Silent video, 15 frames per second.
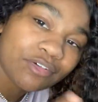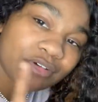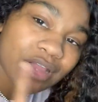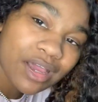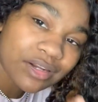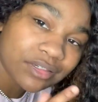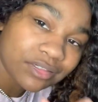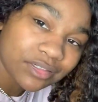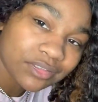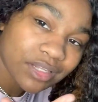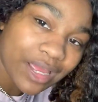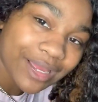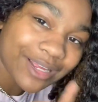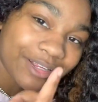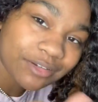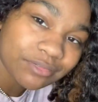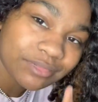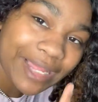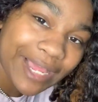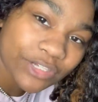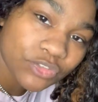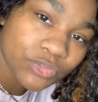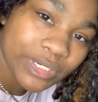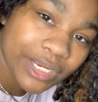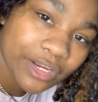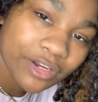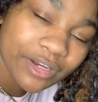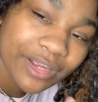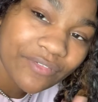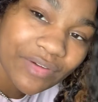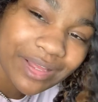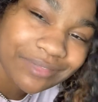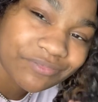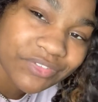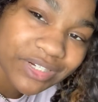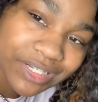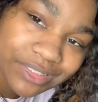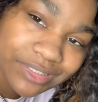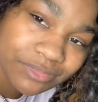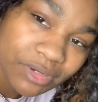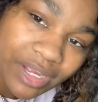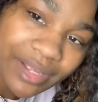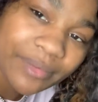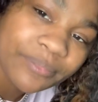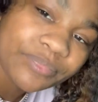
kind of look like natural hair if I finesse it right.